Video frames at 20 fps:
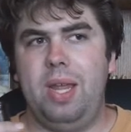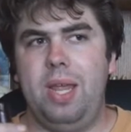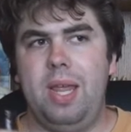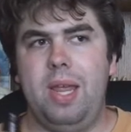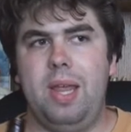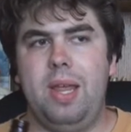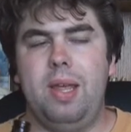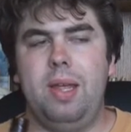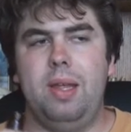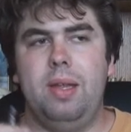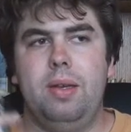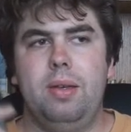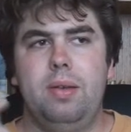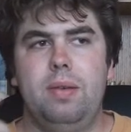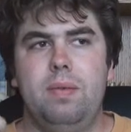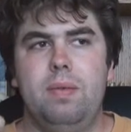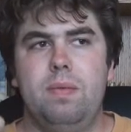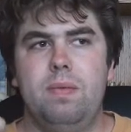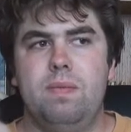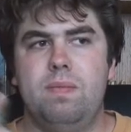
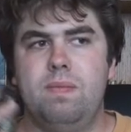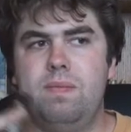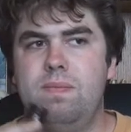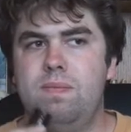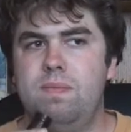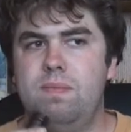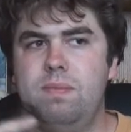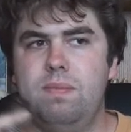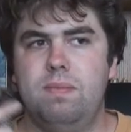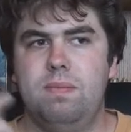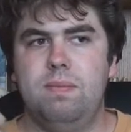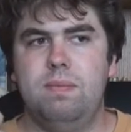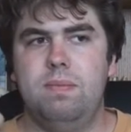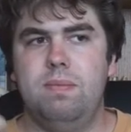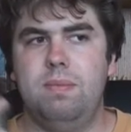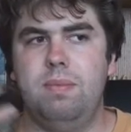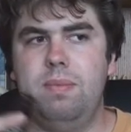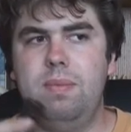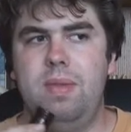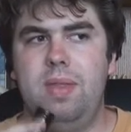And
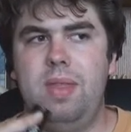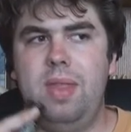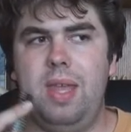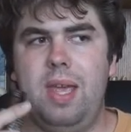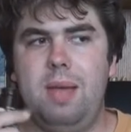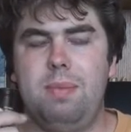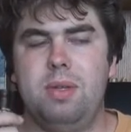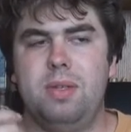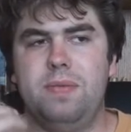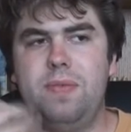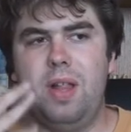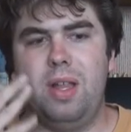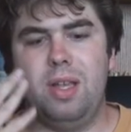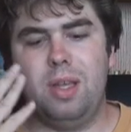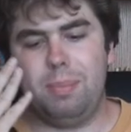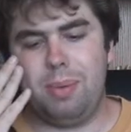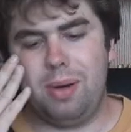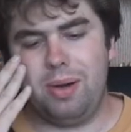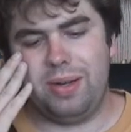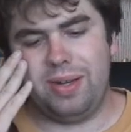I'm just
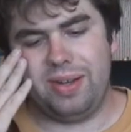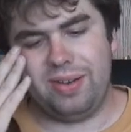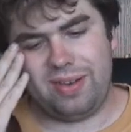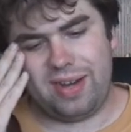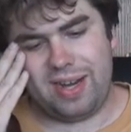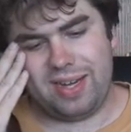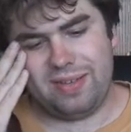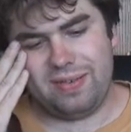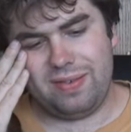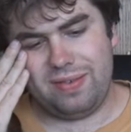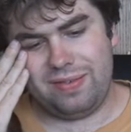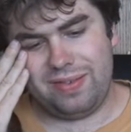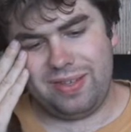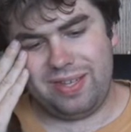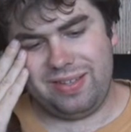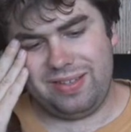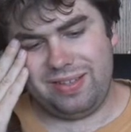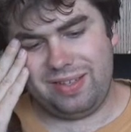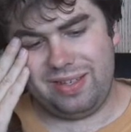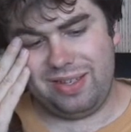falling apart here. I
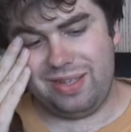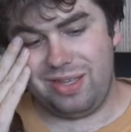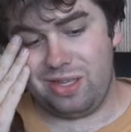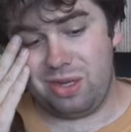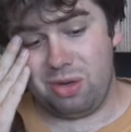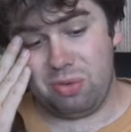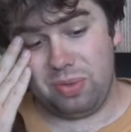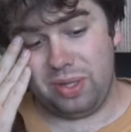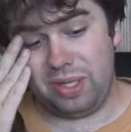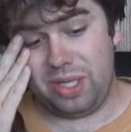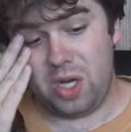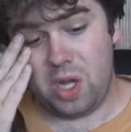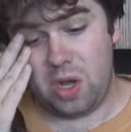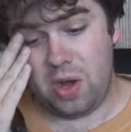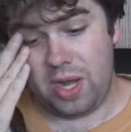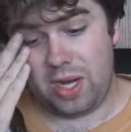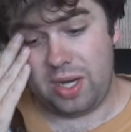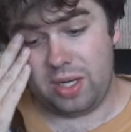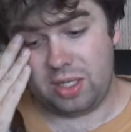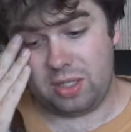don't really
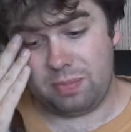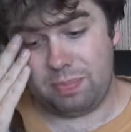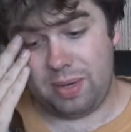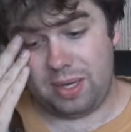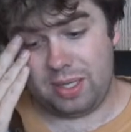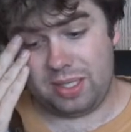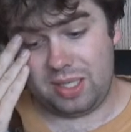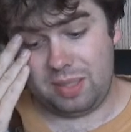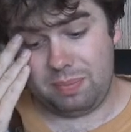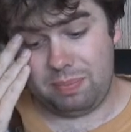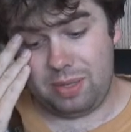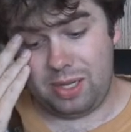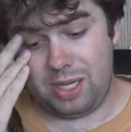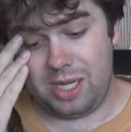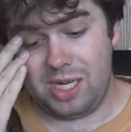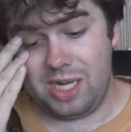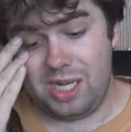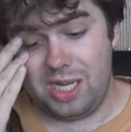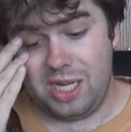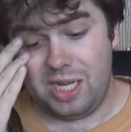know how to express it,
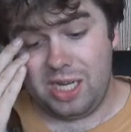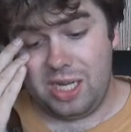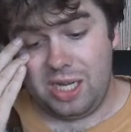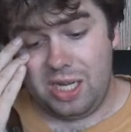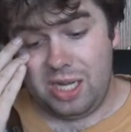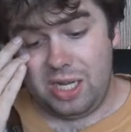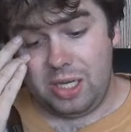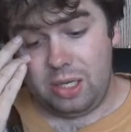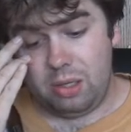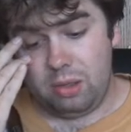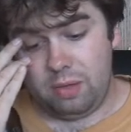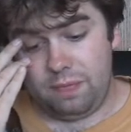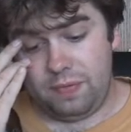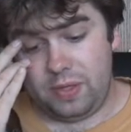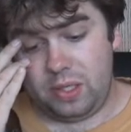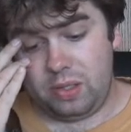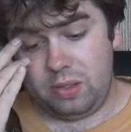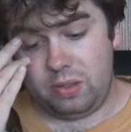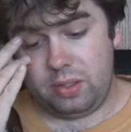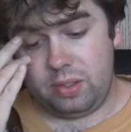but you know,
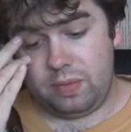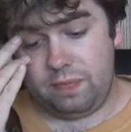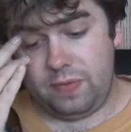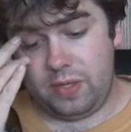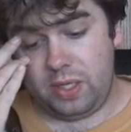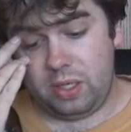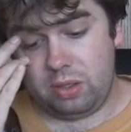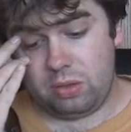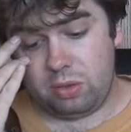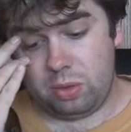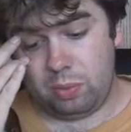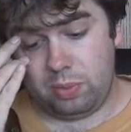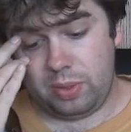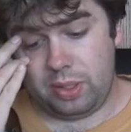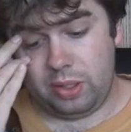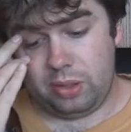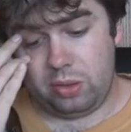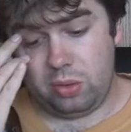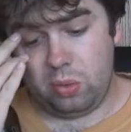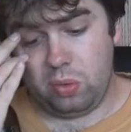the videos are
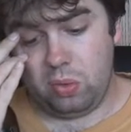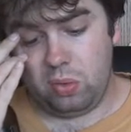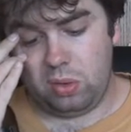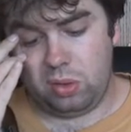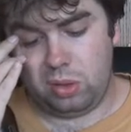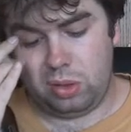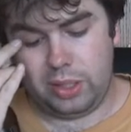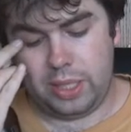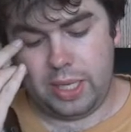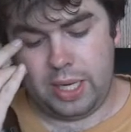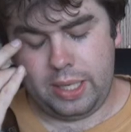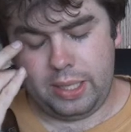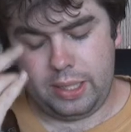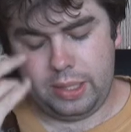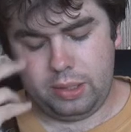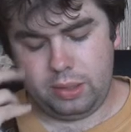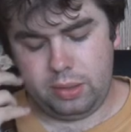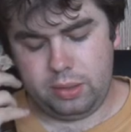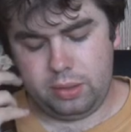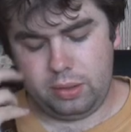really cool.
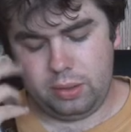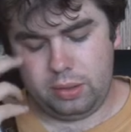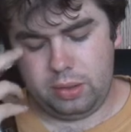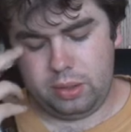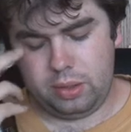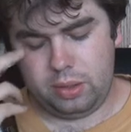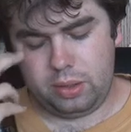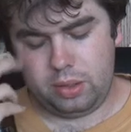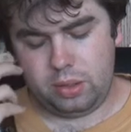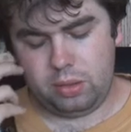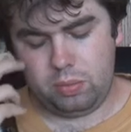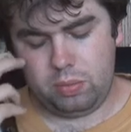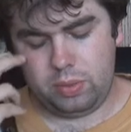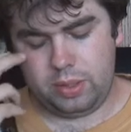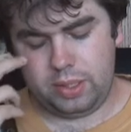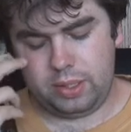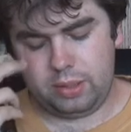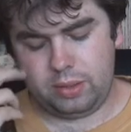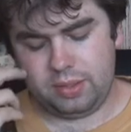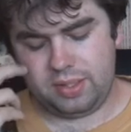And
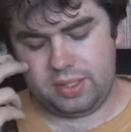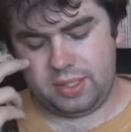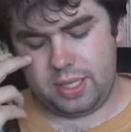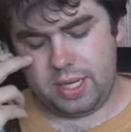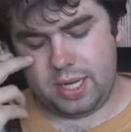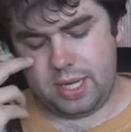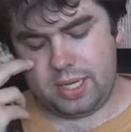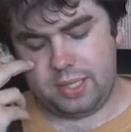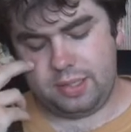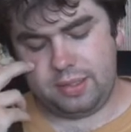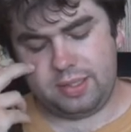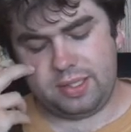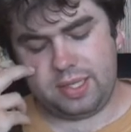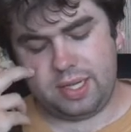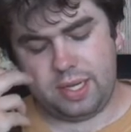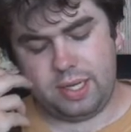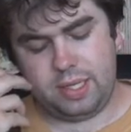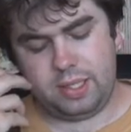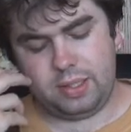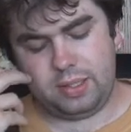what else in
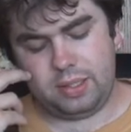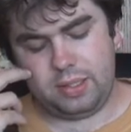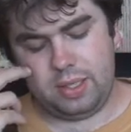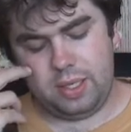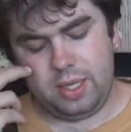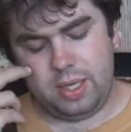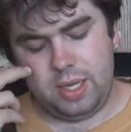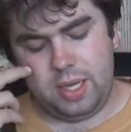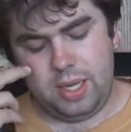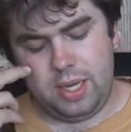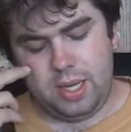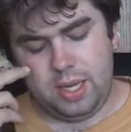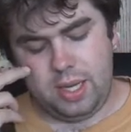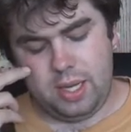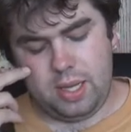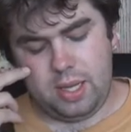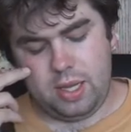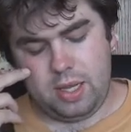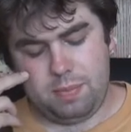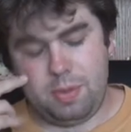hindsight?
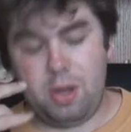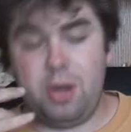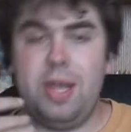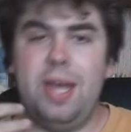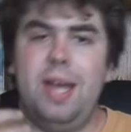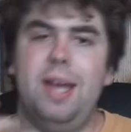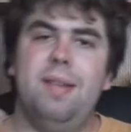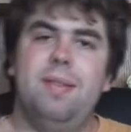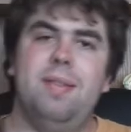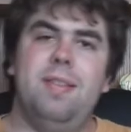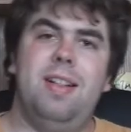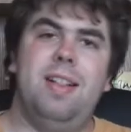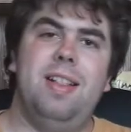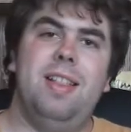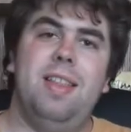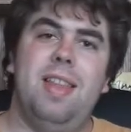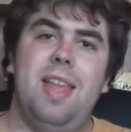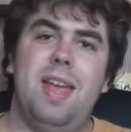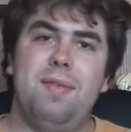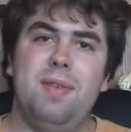Oh
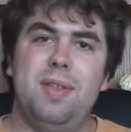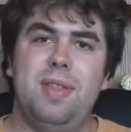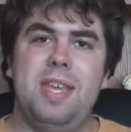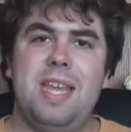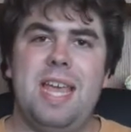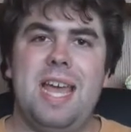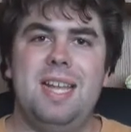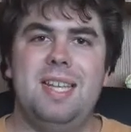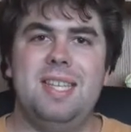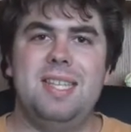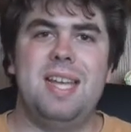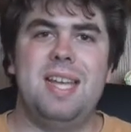yeah, everything had